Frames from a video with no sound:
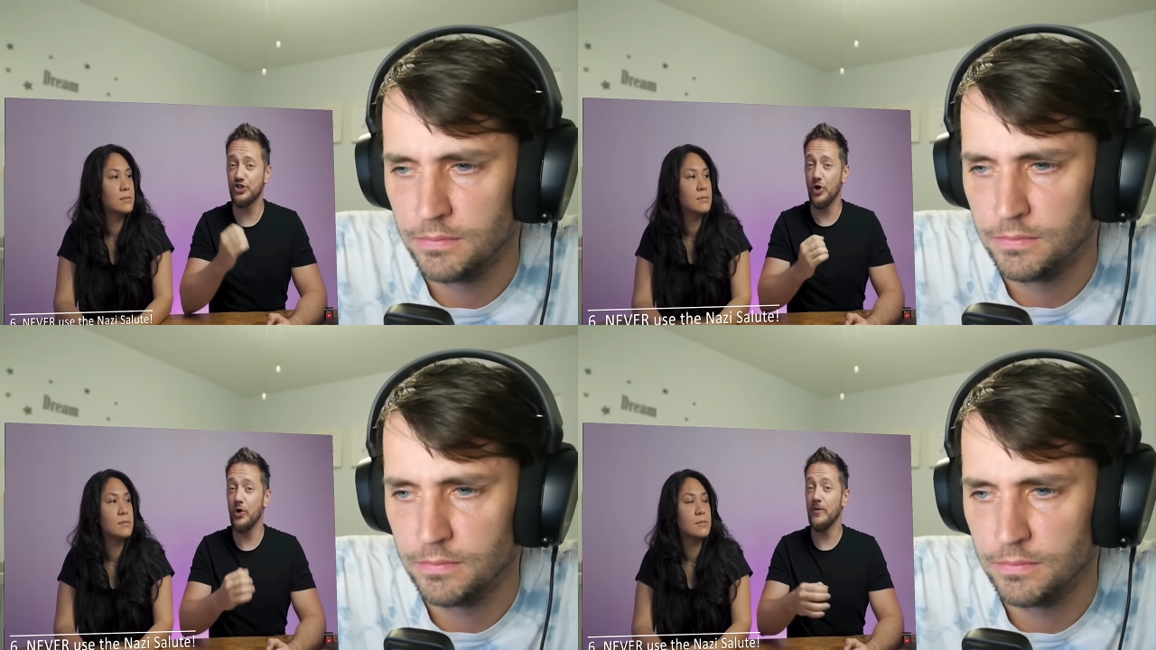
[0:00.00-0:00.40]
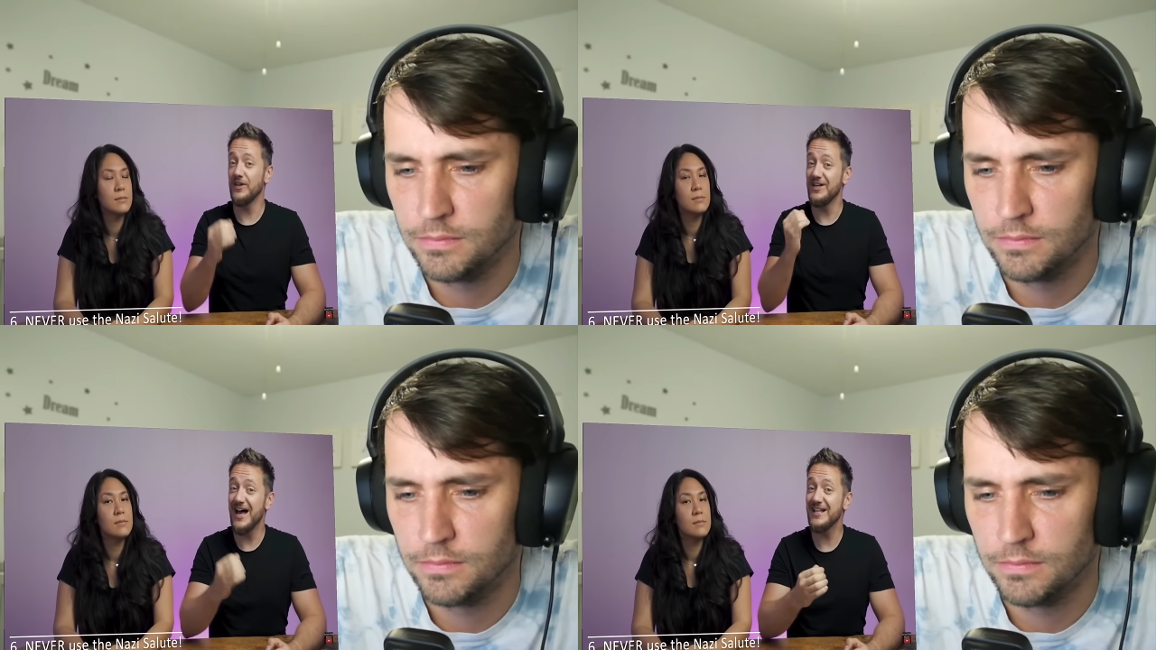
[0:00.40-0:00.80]
Speaker 1: show
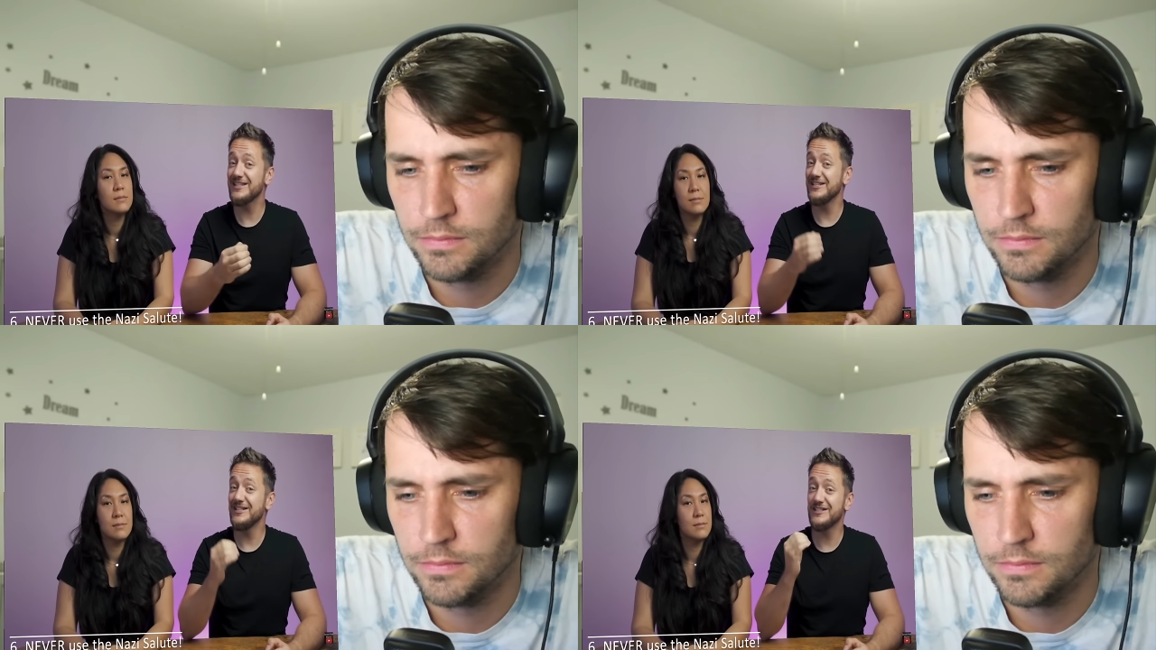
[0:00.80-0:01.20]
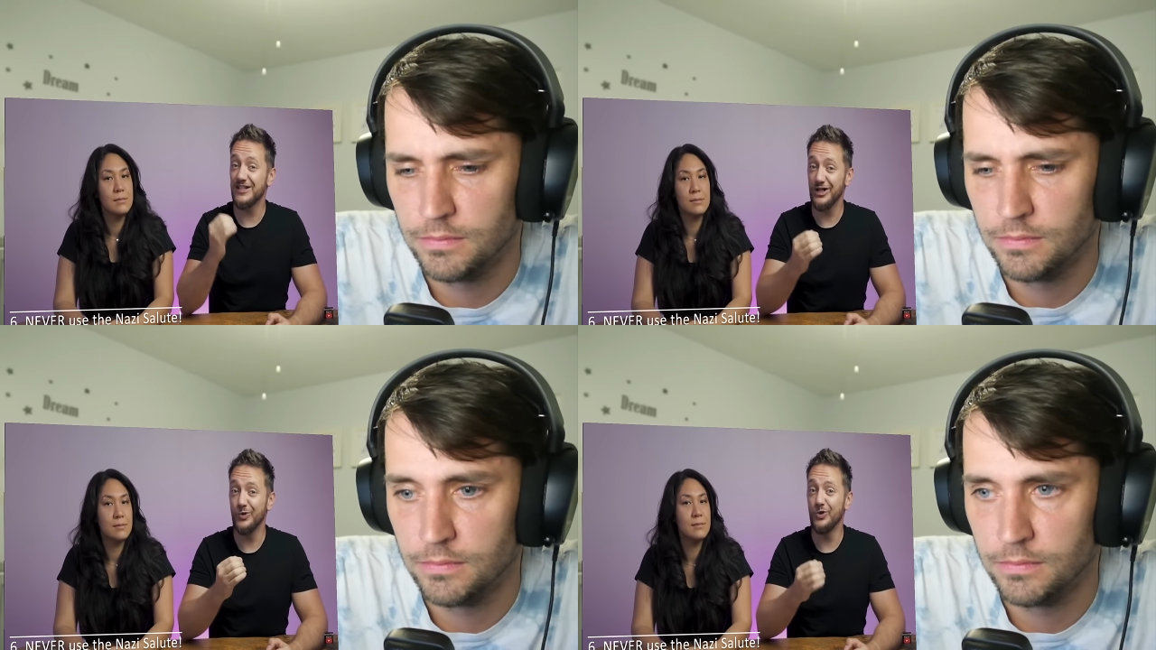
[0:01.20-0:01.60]
the Nazi
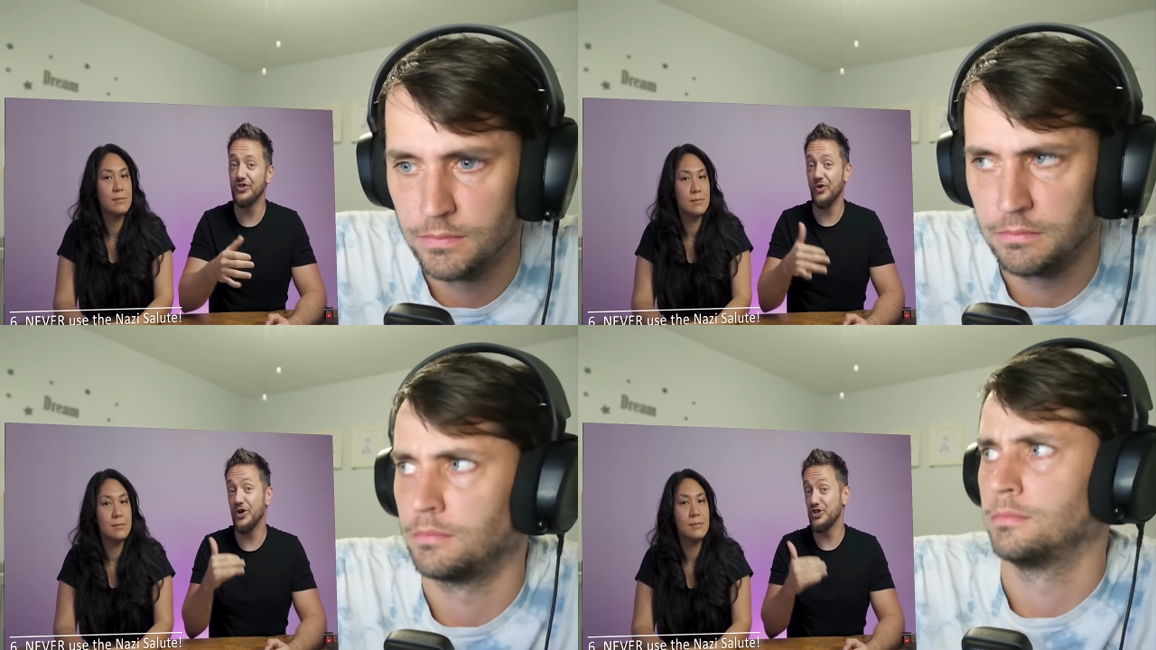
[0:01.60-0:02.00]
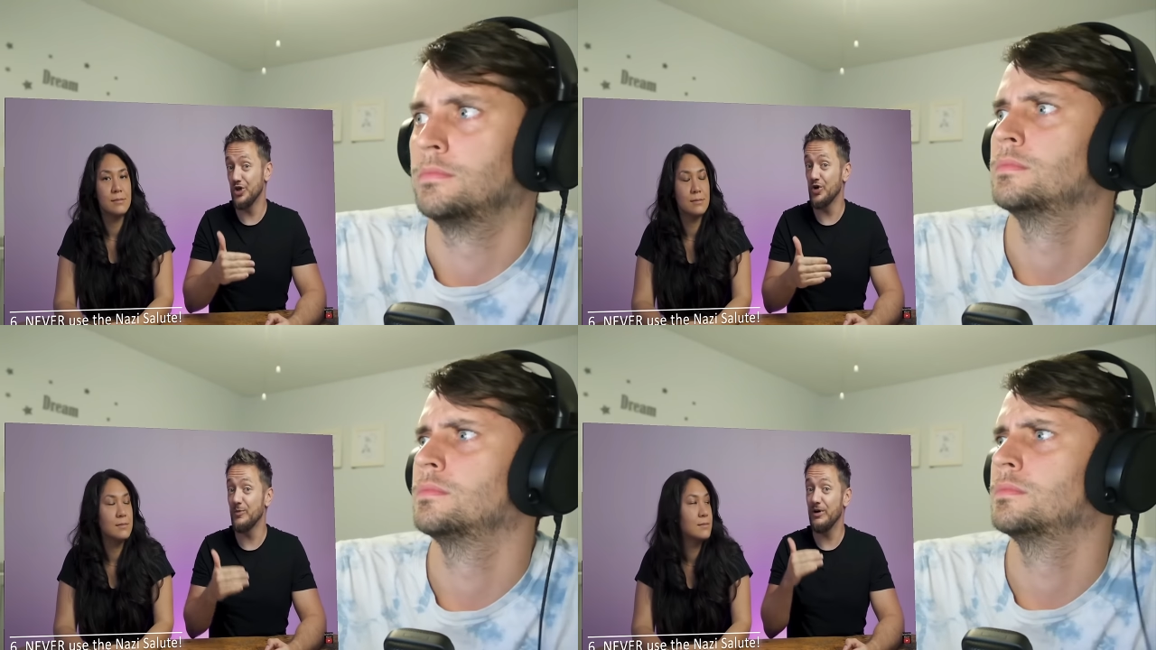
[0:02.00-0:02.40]
salute or
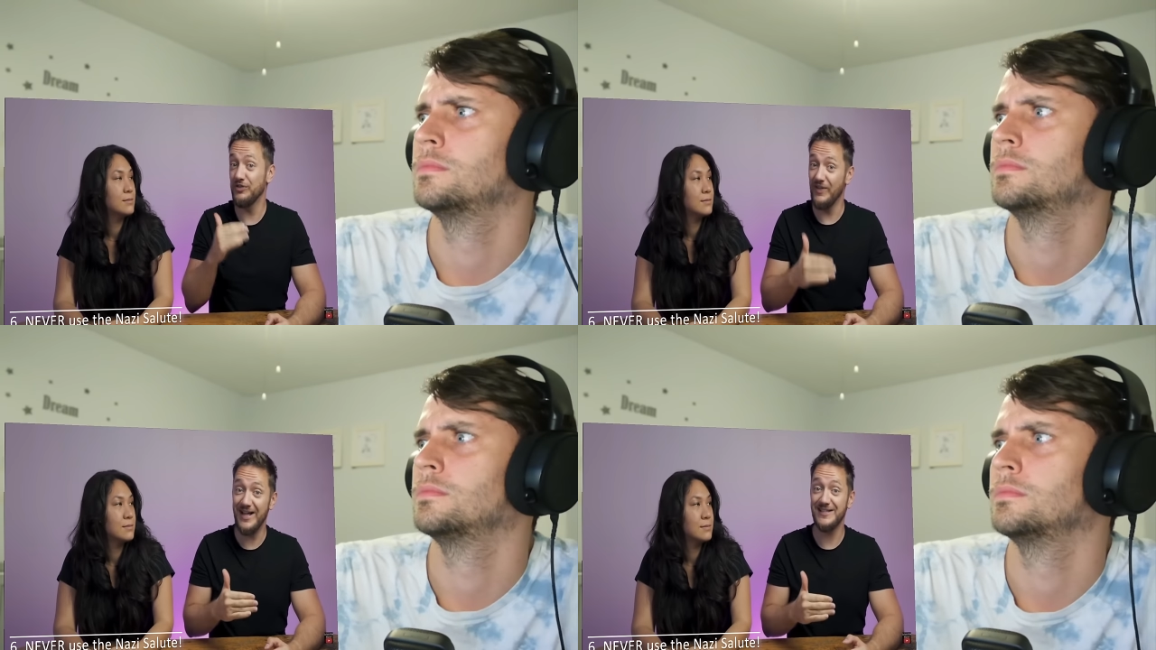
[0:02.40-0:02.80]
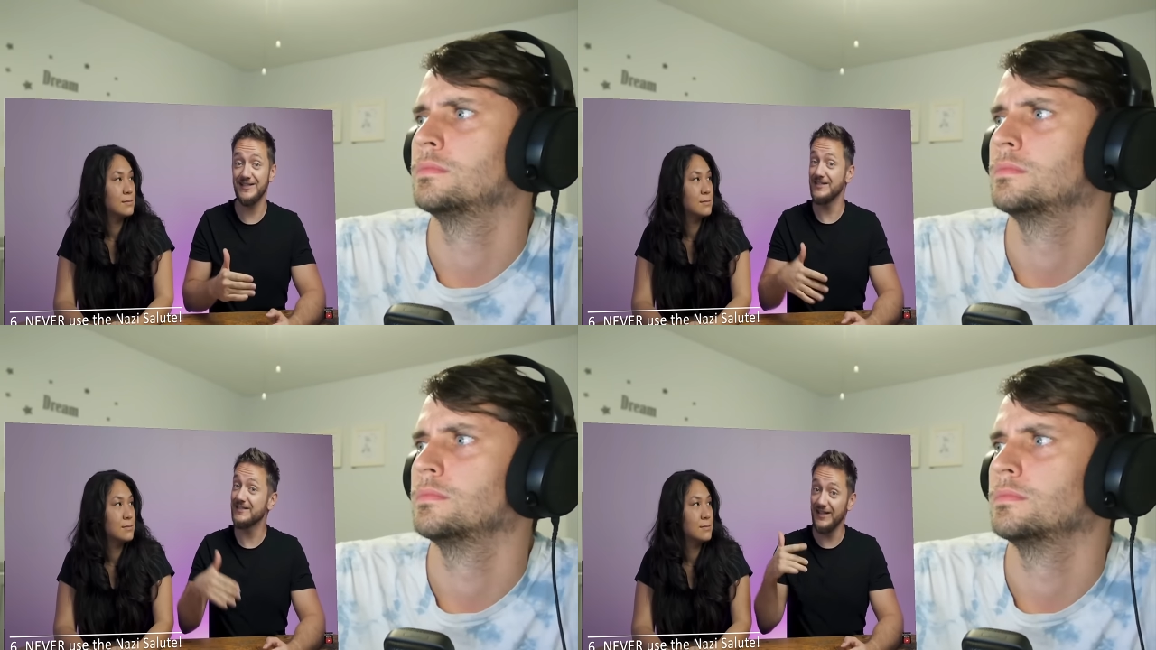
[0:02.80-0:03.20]
joke about
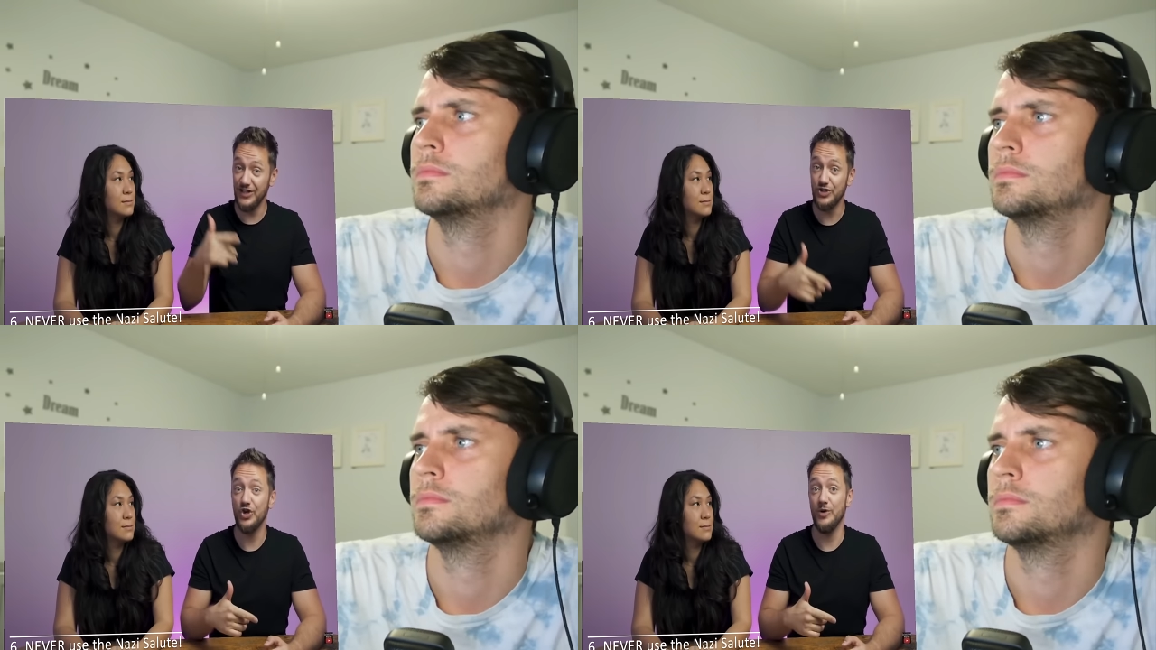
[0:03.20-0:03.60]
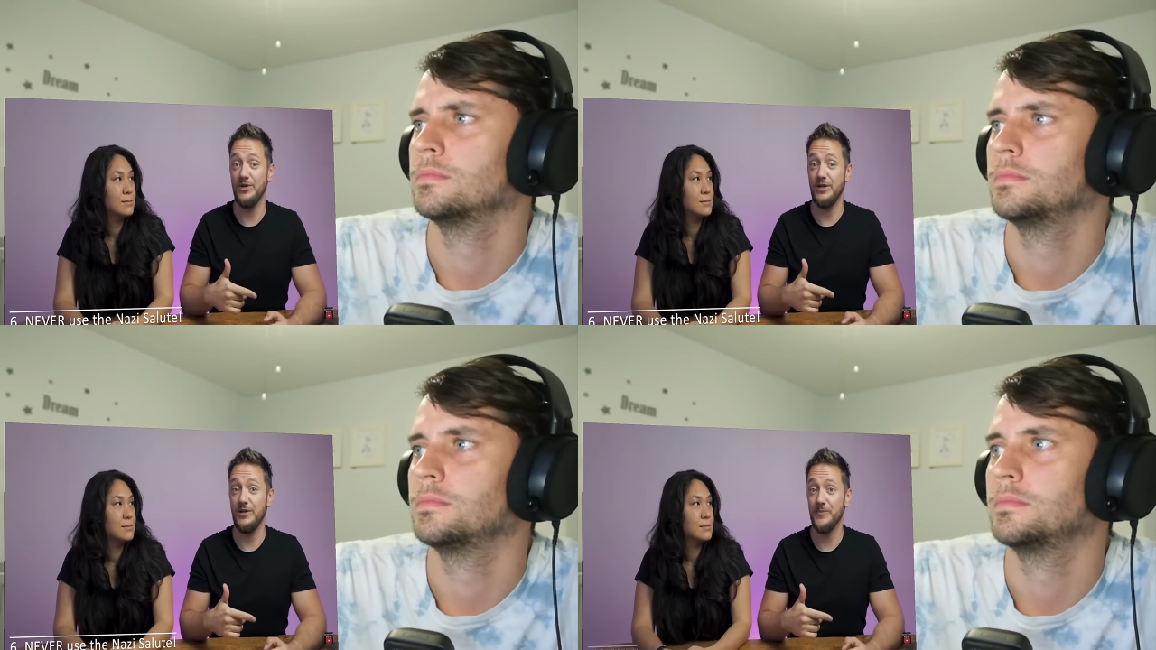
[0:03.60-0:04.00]
Nazis in
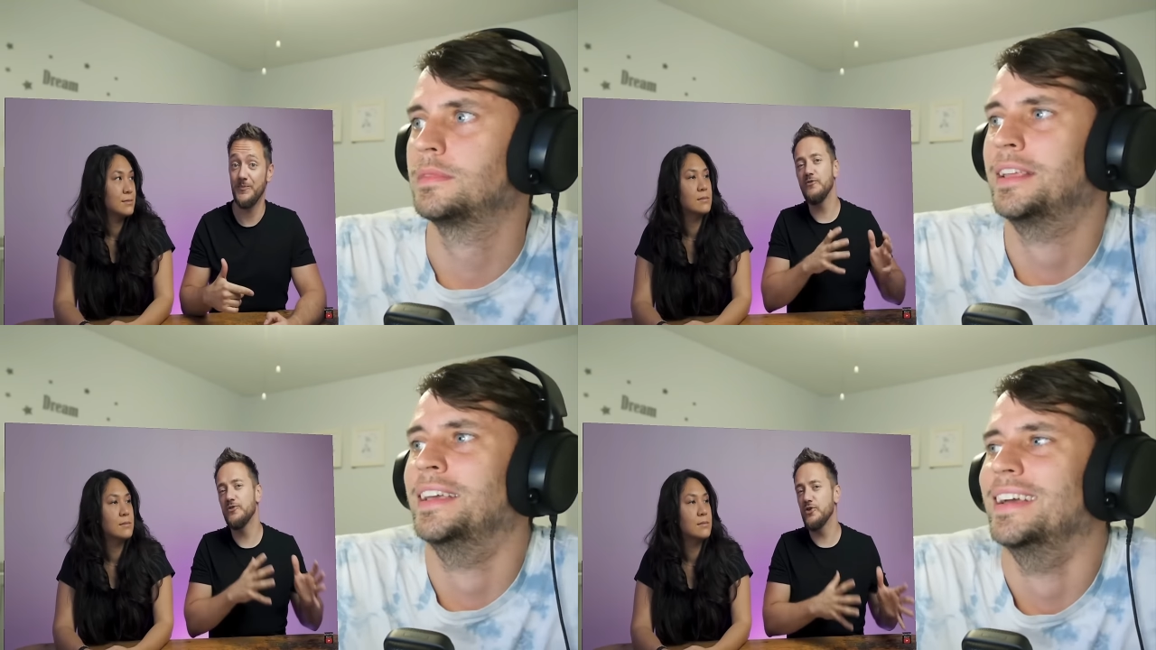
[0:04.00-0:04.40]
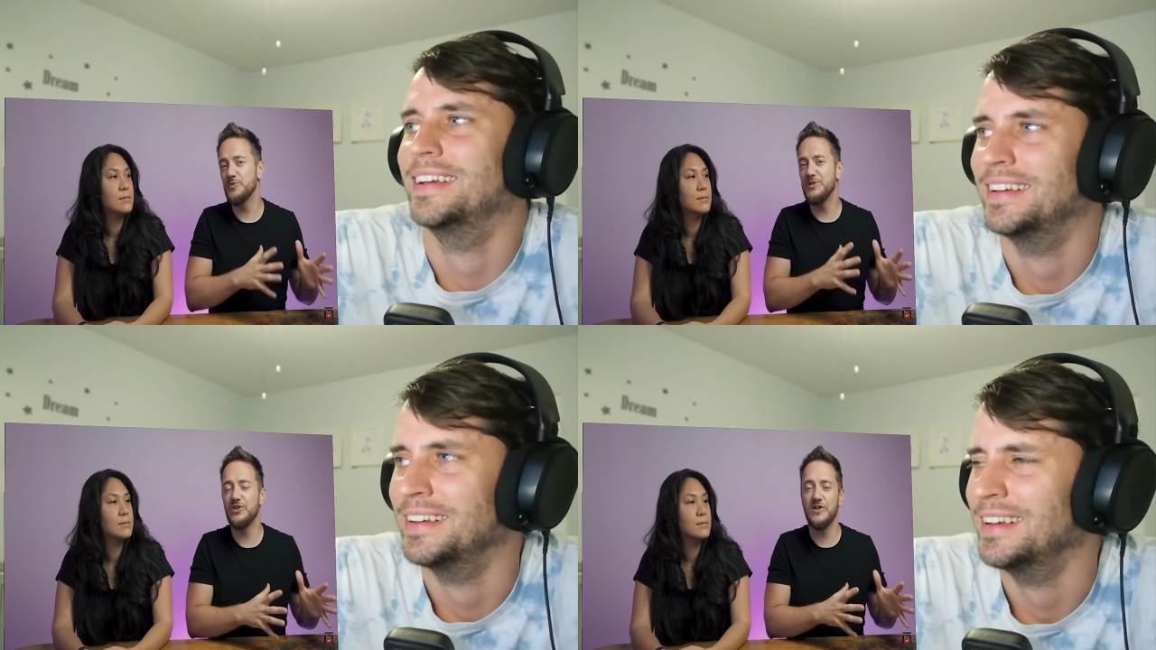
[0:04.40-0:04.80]
Germany. Of
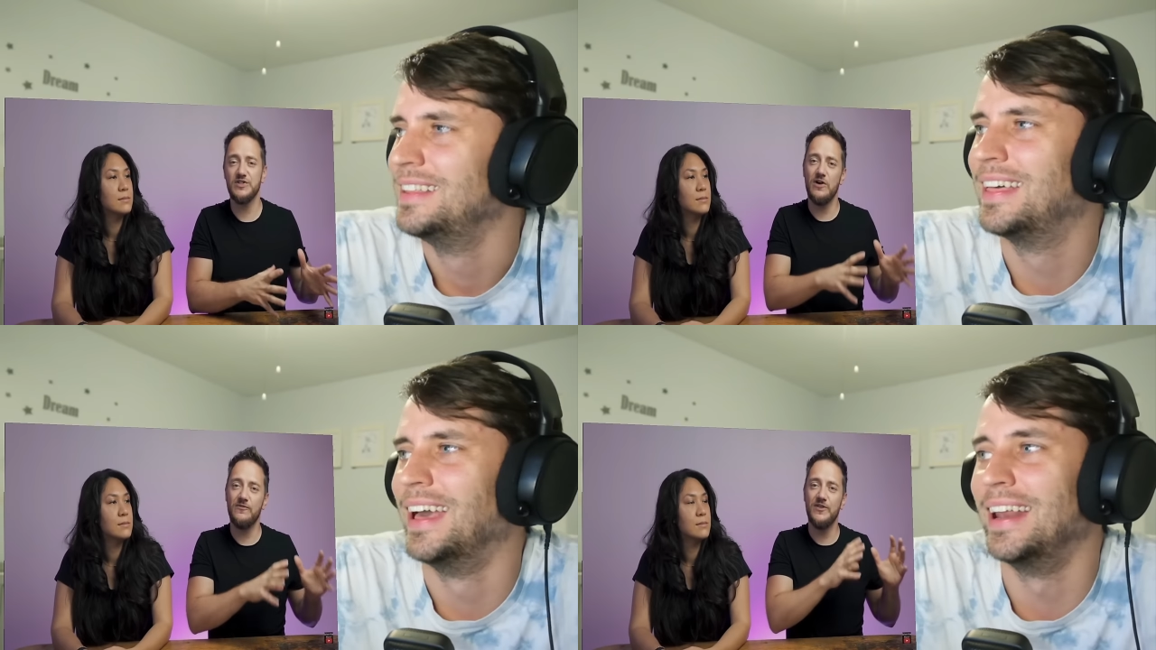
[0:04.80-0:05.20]
course, because of.